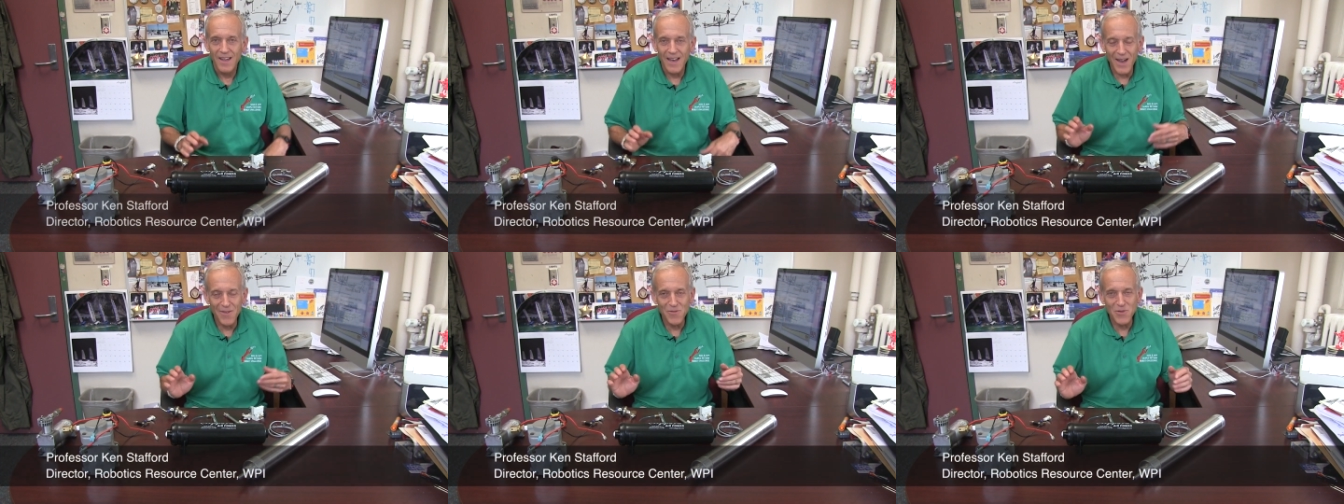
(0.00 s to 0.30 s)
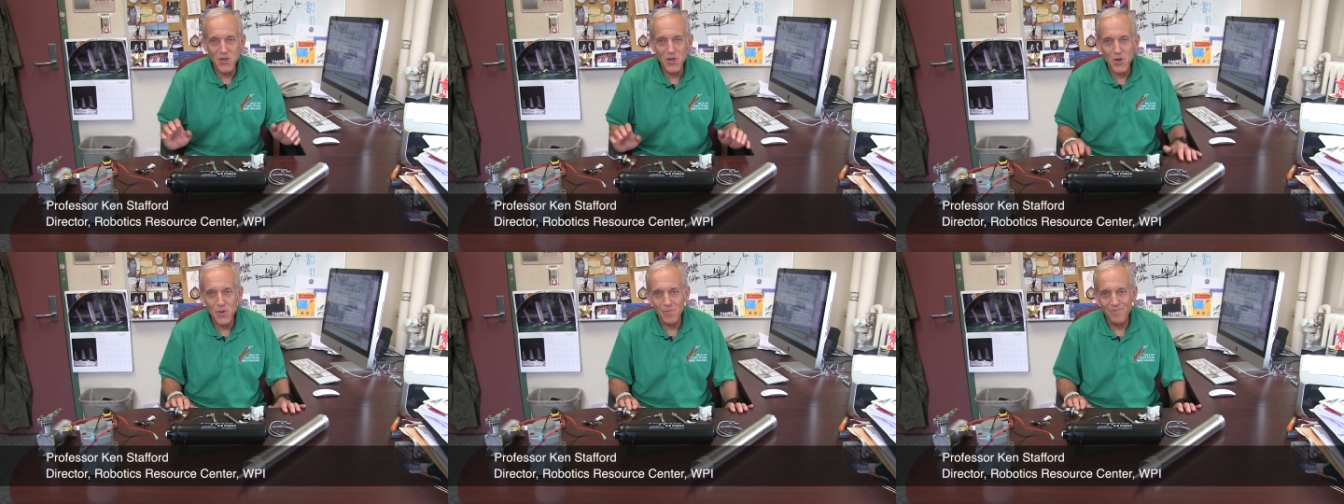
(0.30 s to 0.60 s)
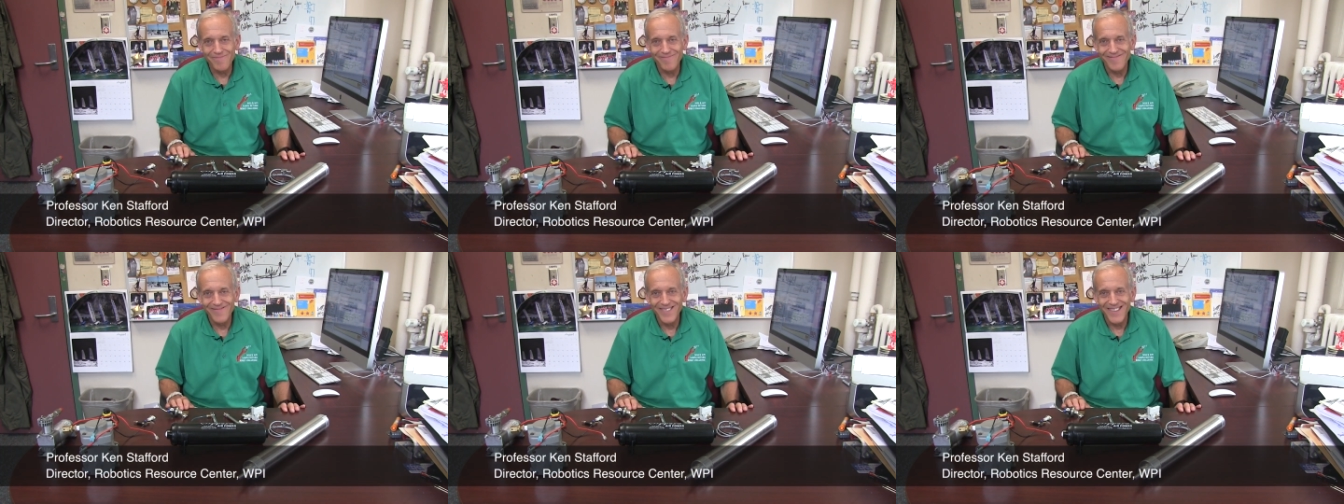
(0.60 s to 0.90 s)
Good
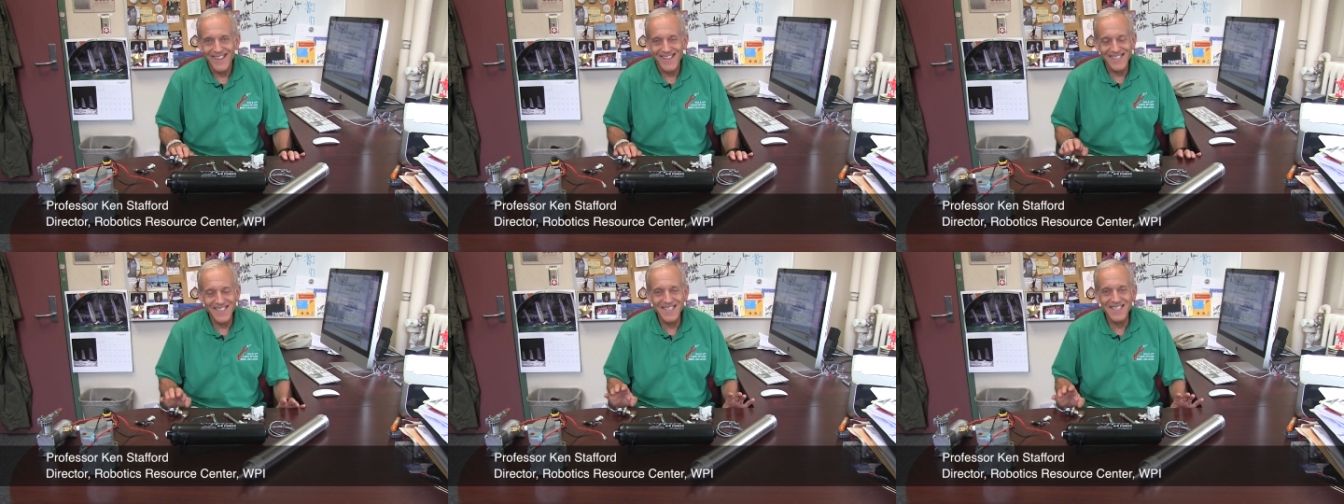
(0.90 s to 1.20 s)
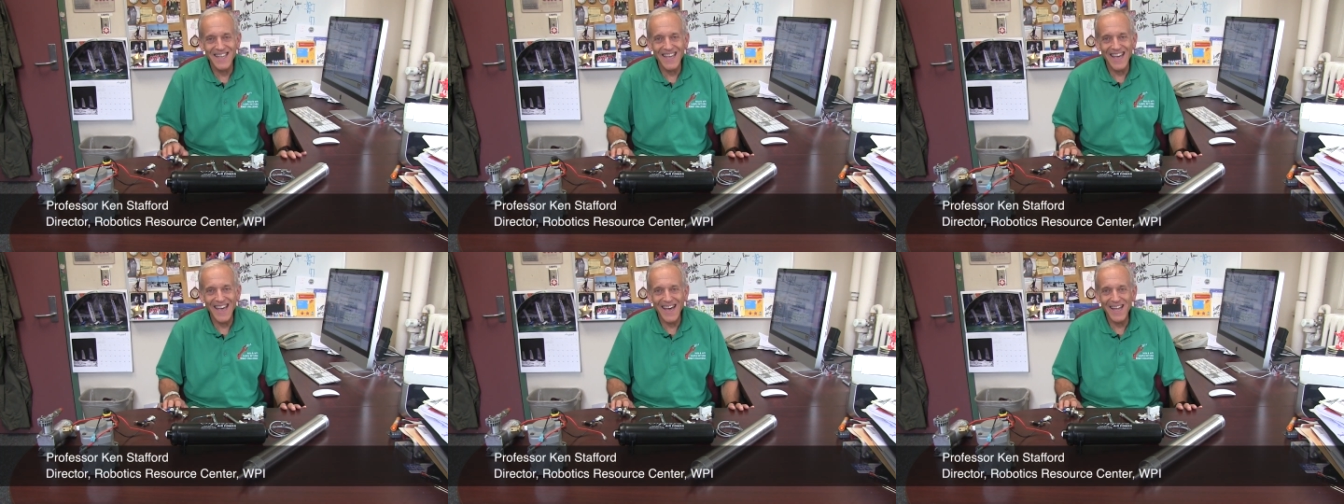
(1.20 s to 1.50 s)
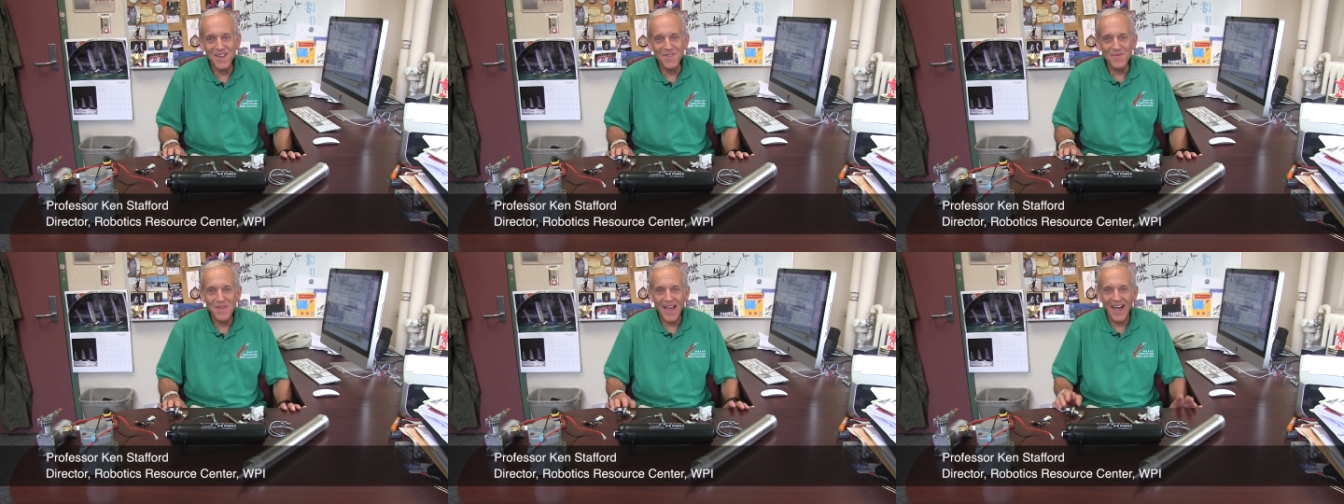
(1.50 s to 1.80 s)
afternoon. This is
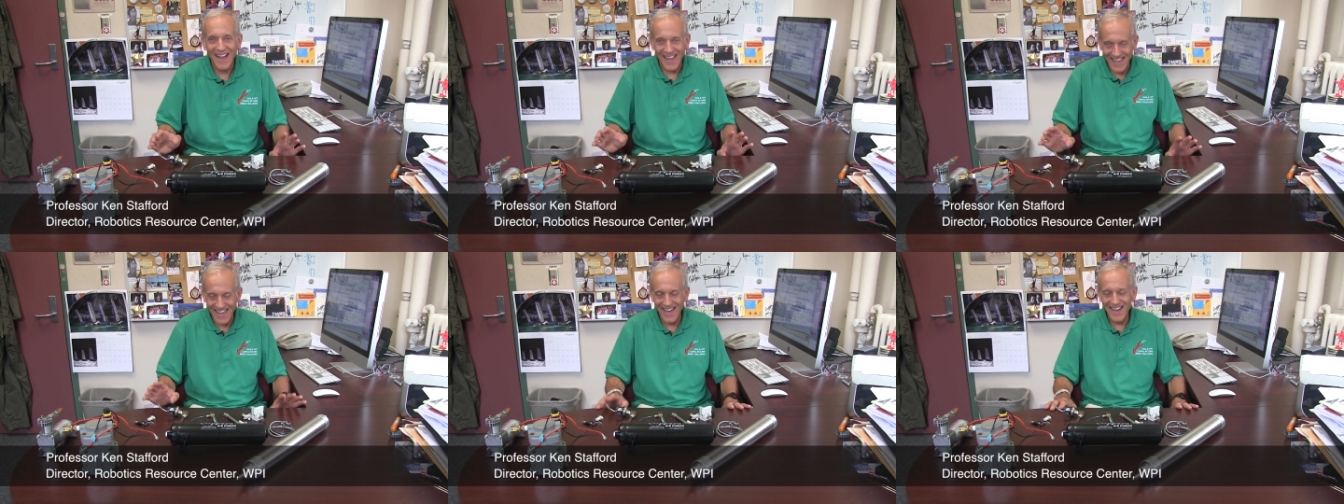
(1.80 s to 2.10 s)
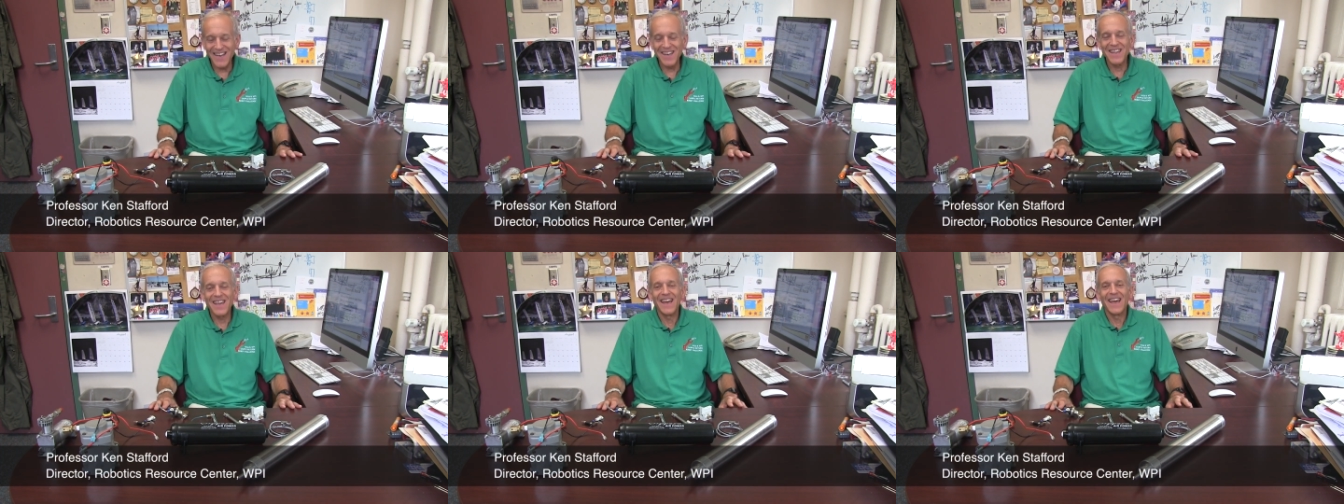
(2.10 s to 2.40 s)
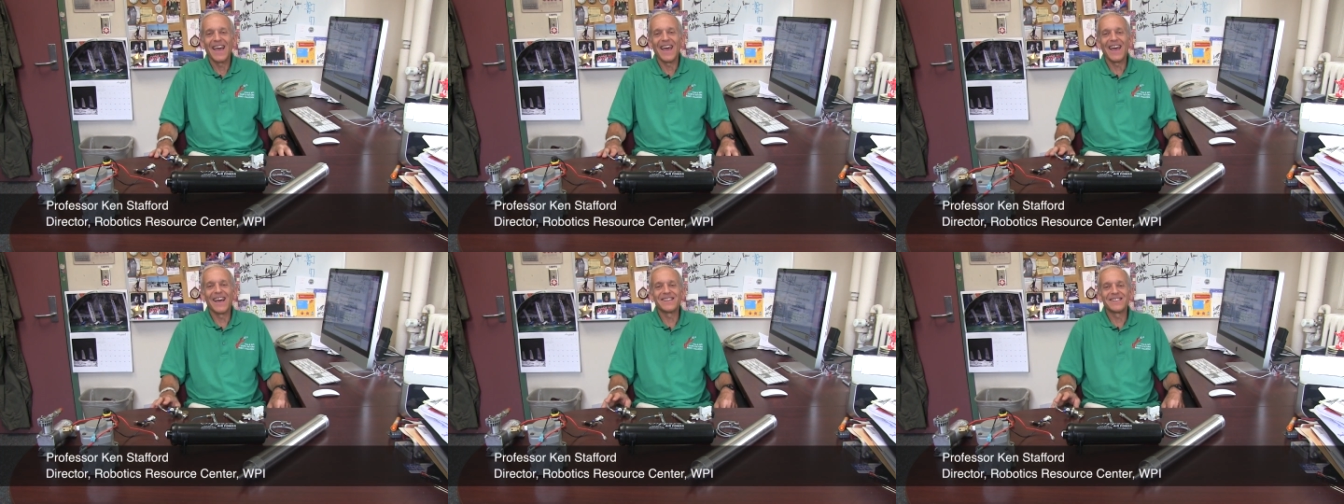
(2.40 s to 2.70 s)
Ken again,
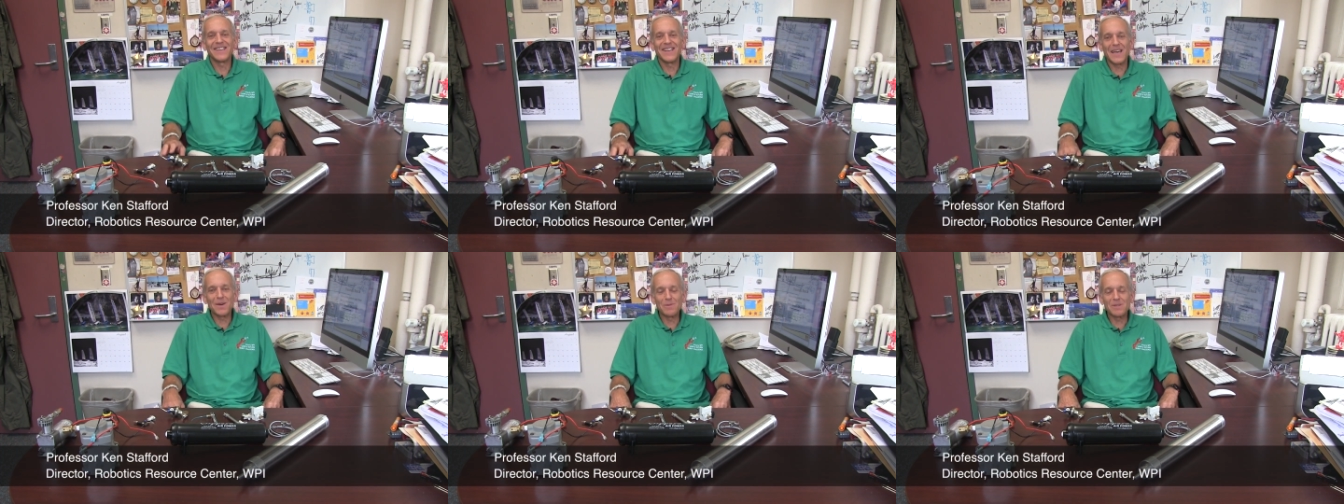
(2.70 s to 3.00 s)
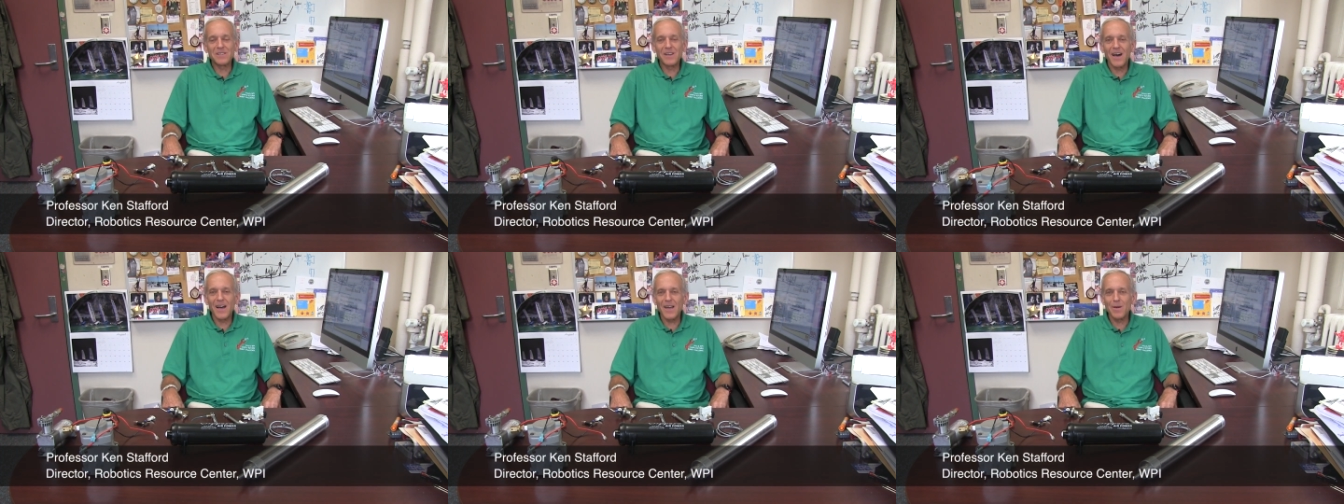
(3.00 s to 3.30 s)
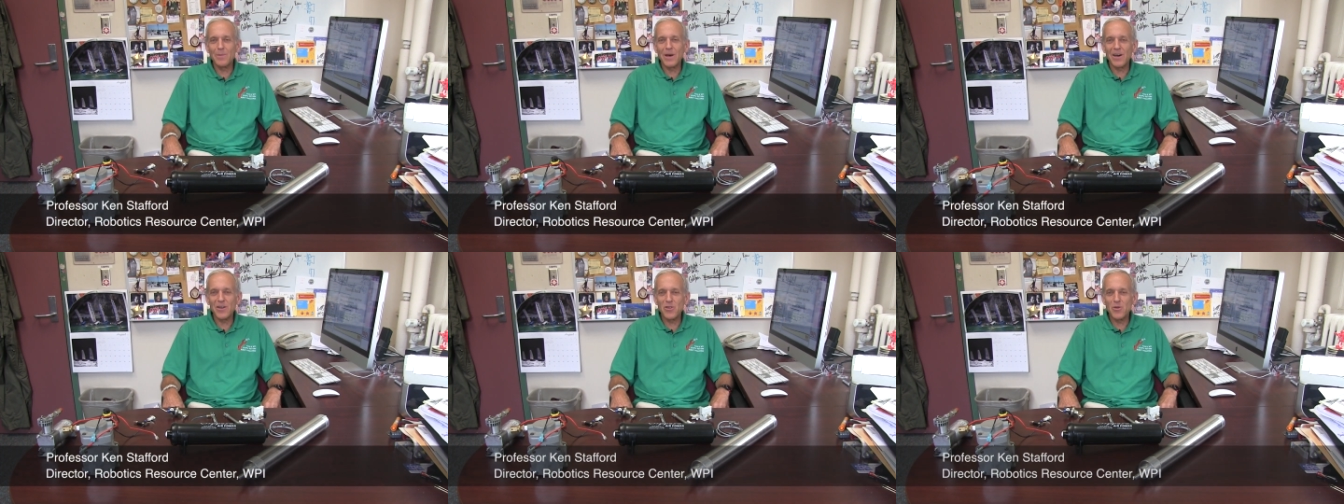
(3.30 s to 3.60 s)
and today I'm going to
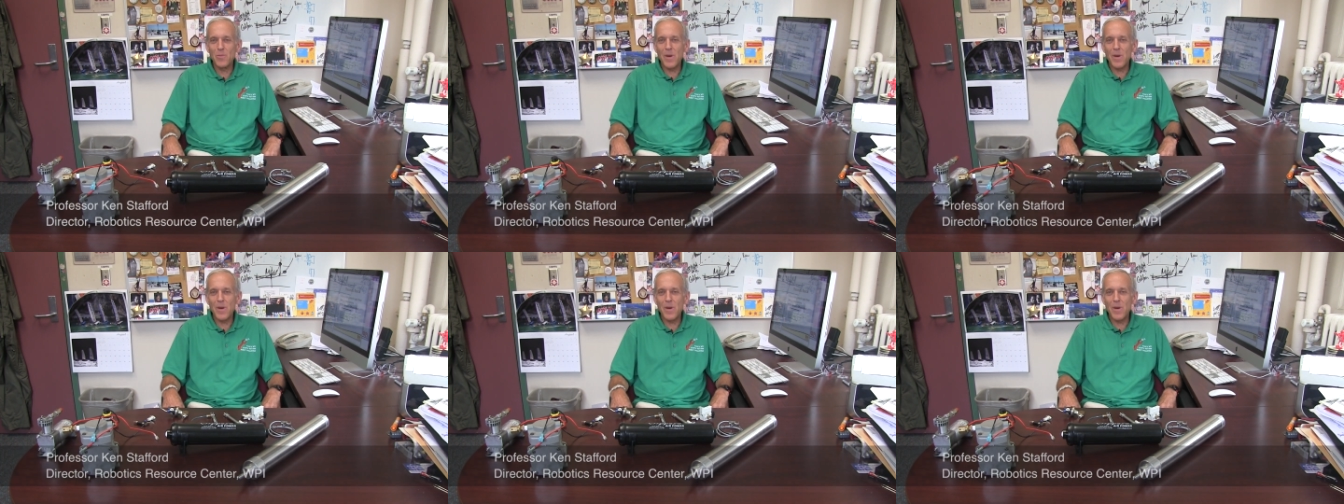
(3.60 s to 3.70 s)
talk about